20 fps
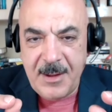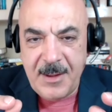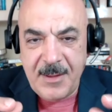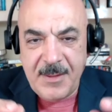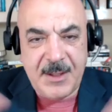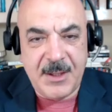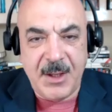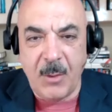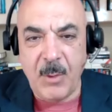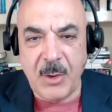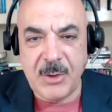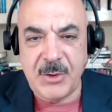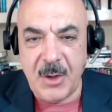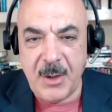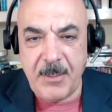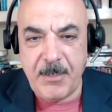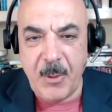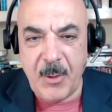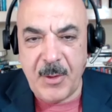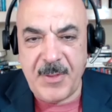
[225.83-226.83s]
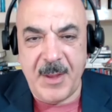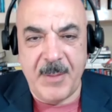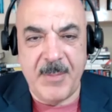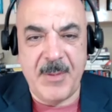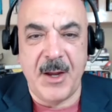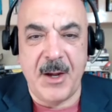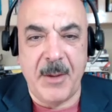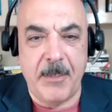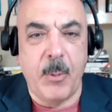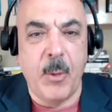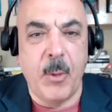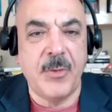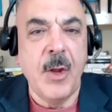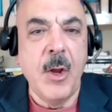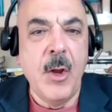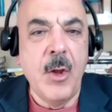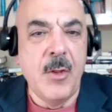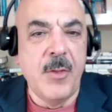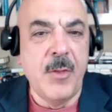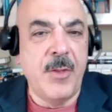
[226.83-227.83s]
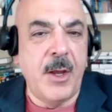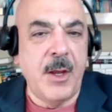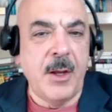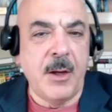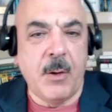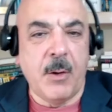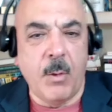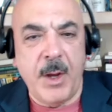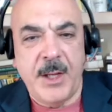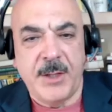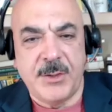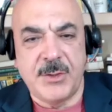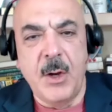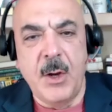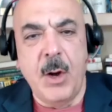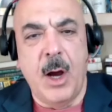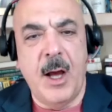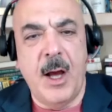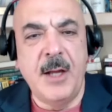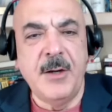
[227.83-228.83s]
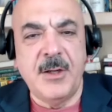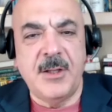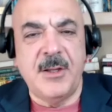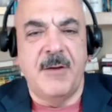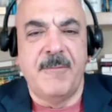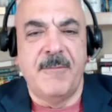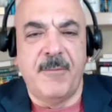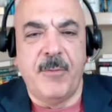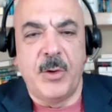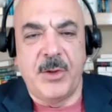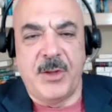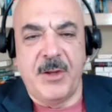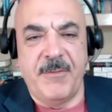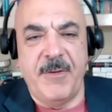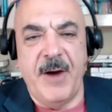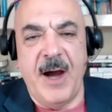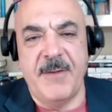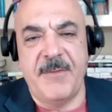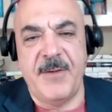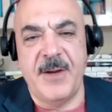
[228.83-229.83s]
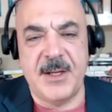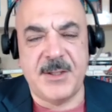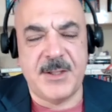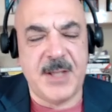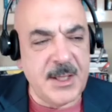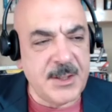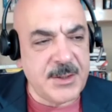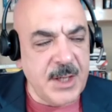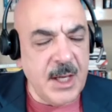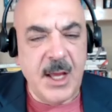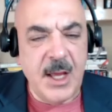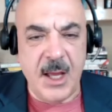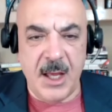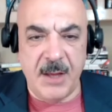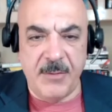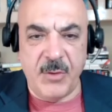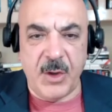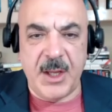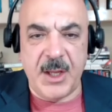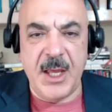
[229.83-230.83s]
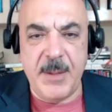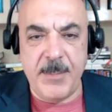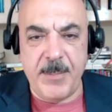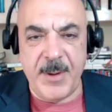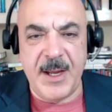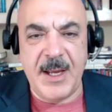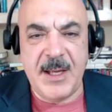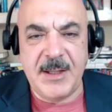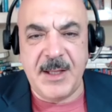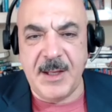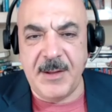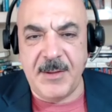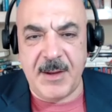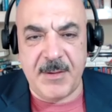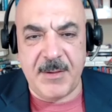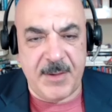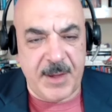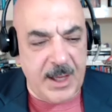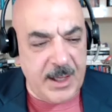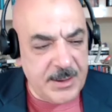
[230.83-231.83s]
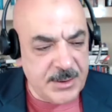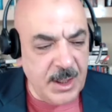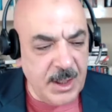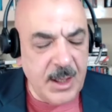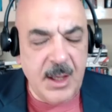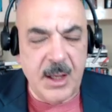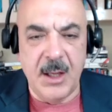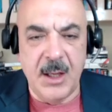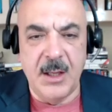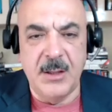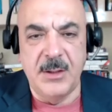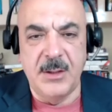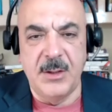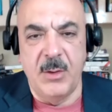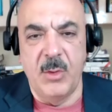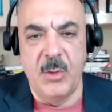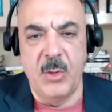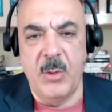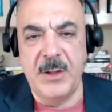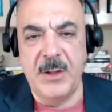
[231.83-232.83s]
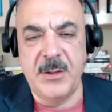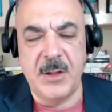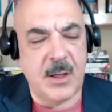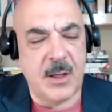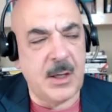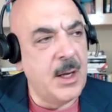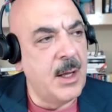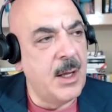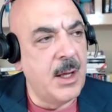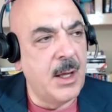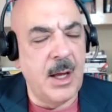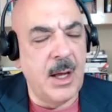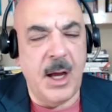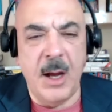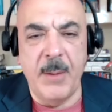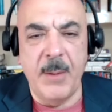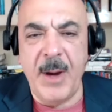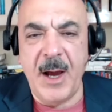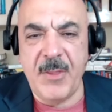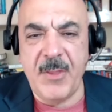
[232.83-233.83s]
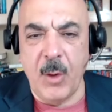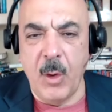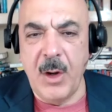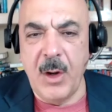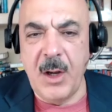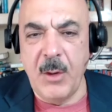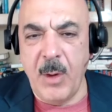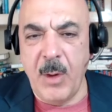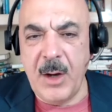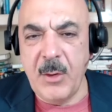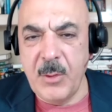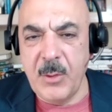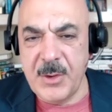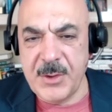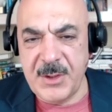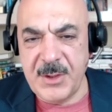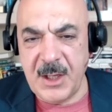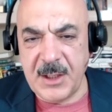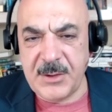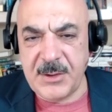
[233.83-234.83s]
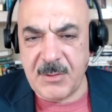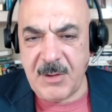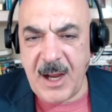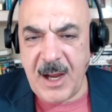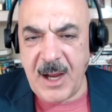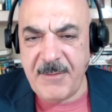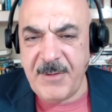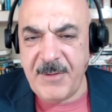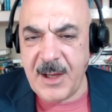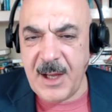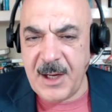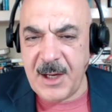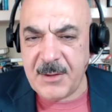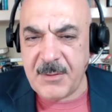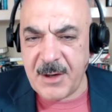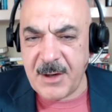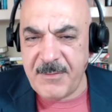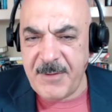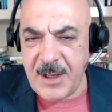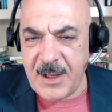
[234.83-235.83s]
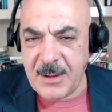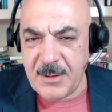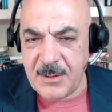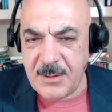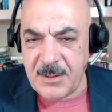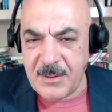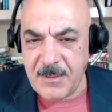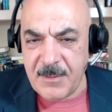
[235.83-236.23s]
They don't want to report them. They report the increase, 145. In a sense, if you keep reading these things, you will wonder, am I the only one who is not driving electric vehicle?